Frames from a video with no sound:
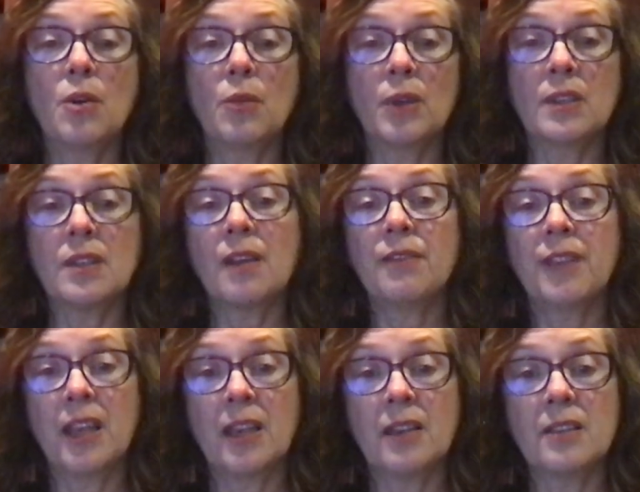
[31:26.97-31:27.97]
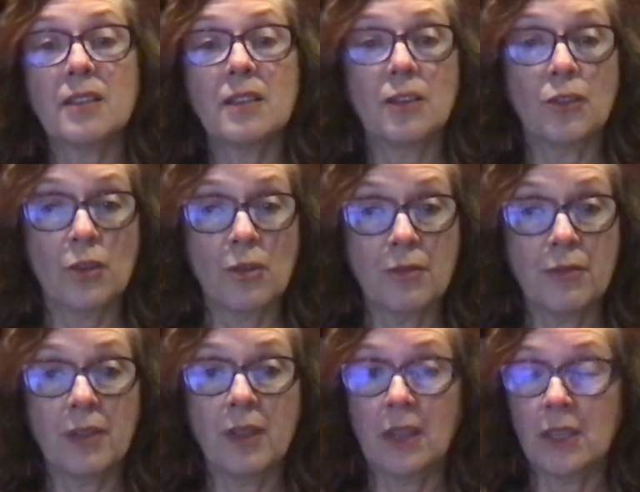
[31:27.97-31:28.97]
was a vagus nerve
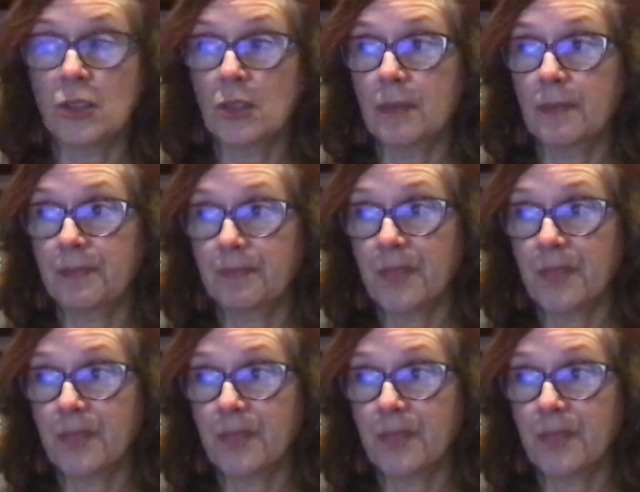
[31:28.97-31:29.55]
lesion